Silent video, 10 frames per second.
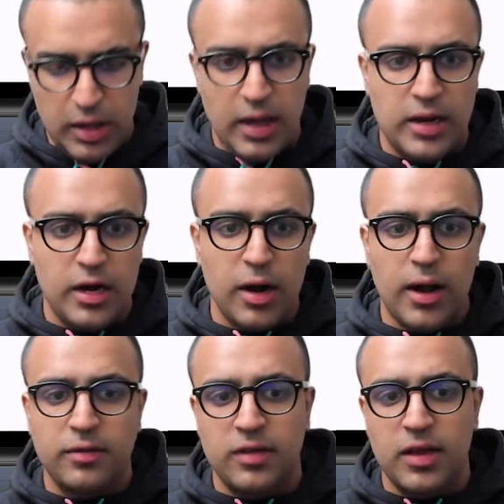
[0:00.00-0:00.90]
and here
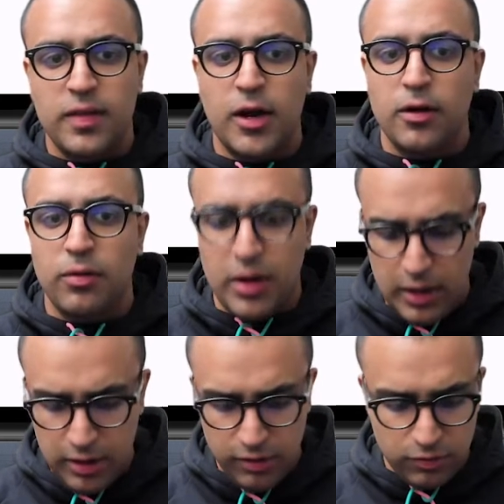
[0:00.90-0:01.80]
I'll say that I'll create a
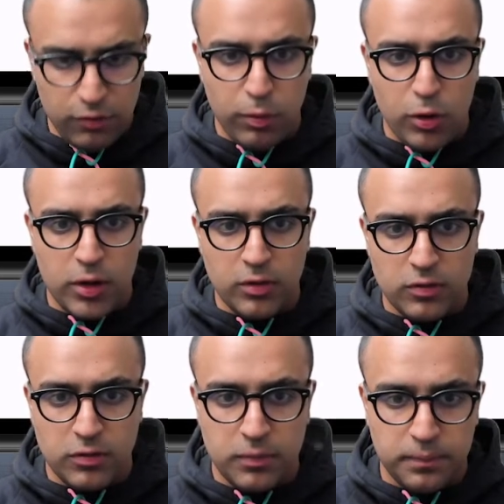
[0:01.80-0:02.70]
list of
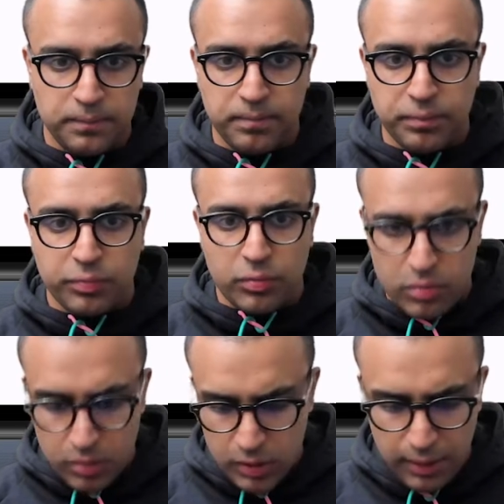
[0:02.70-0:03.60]
products.
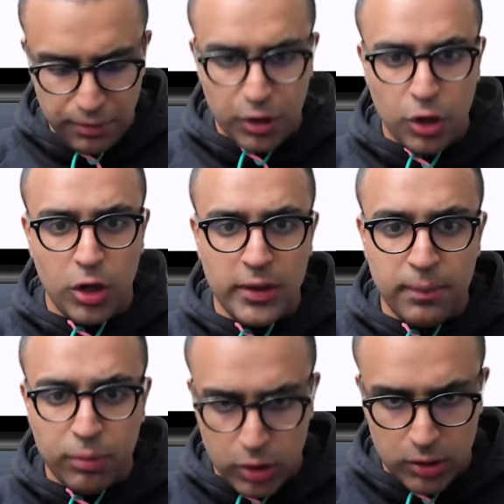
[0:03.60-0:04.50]
I'm going to call them
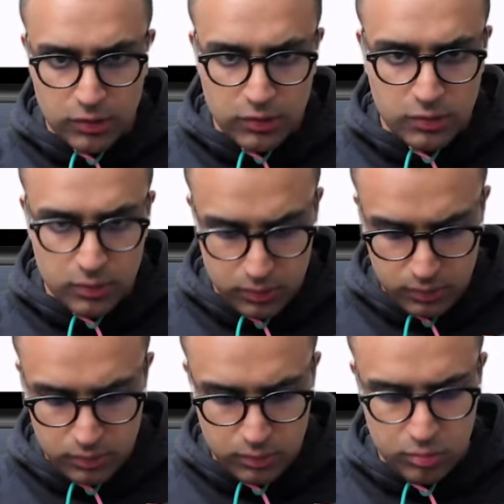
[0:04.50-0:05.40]
products,
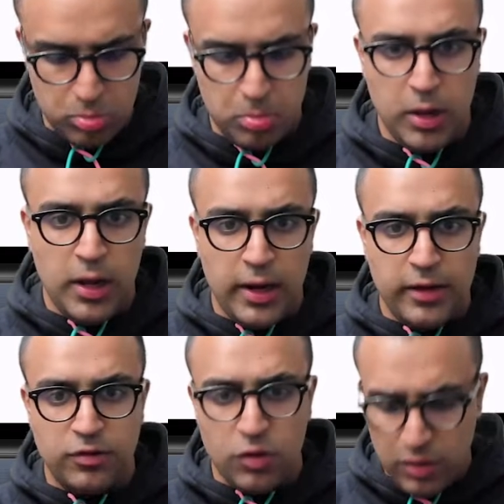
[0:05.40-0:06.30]

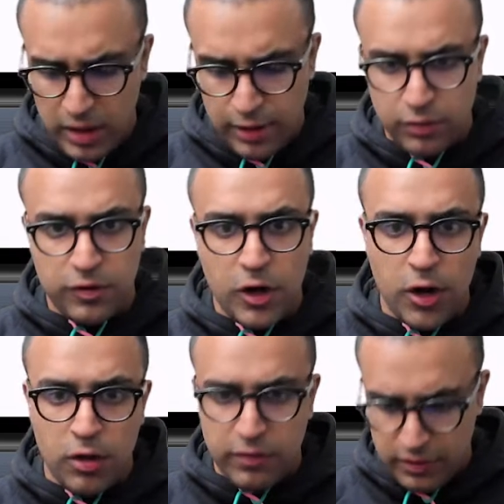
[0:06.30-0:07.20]
like so, and to start
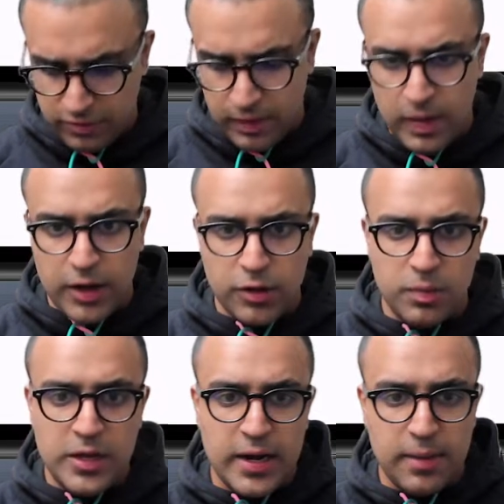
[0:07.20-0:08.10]
off, I'll set that to
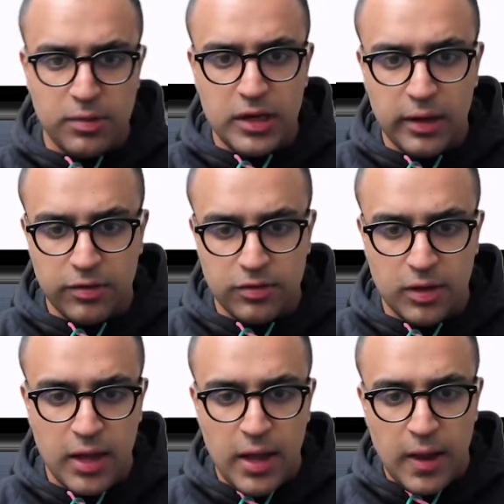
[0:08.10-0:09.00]
be an empty list.
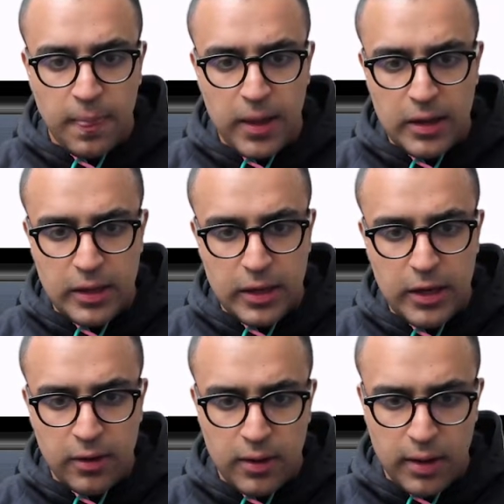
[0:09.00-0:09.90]
Then
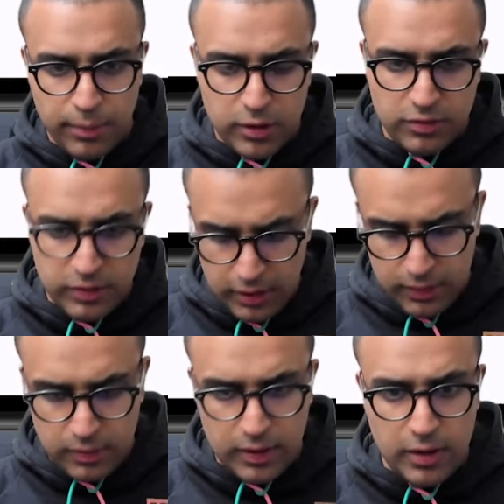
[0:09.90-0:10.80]
here, I'm going to say
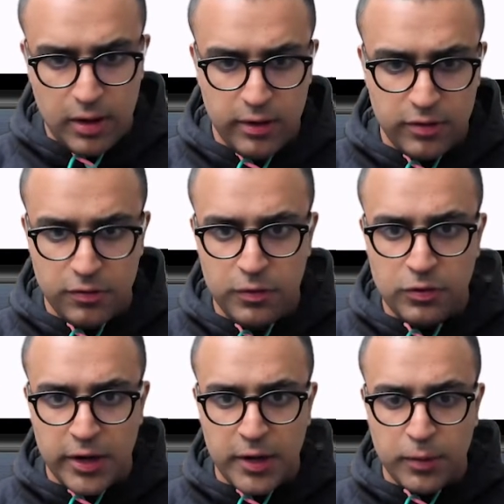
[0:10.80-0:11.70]
that our list view's
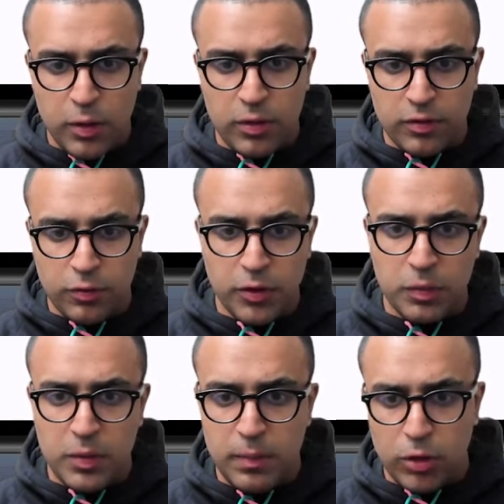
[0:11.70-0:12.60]
item count is going to
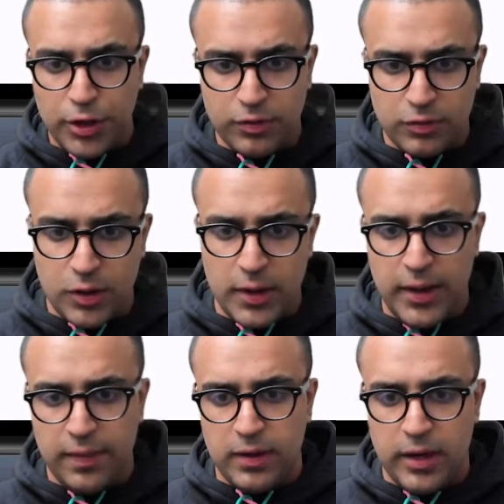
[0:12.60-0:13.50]
be
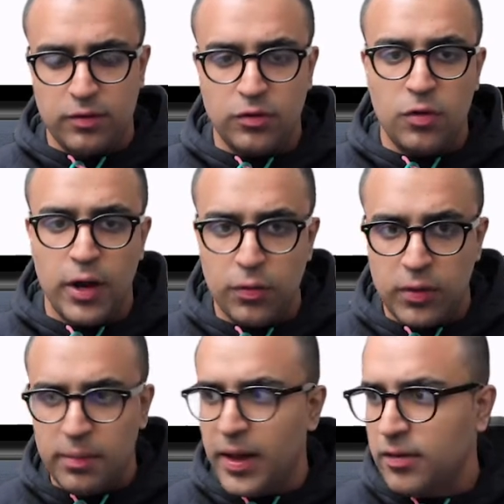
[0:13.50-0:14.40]
products.length, like so, and do
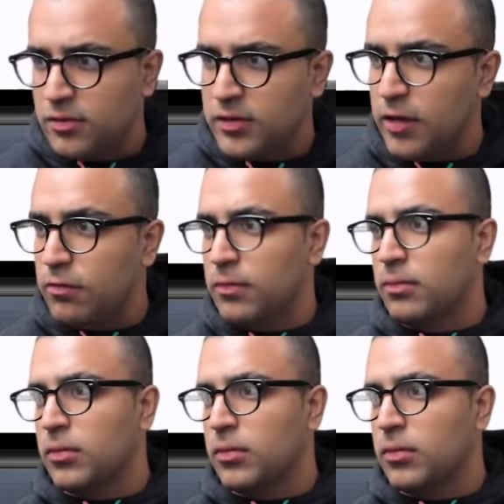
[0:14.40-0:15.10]
command save.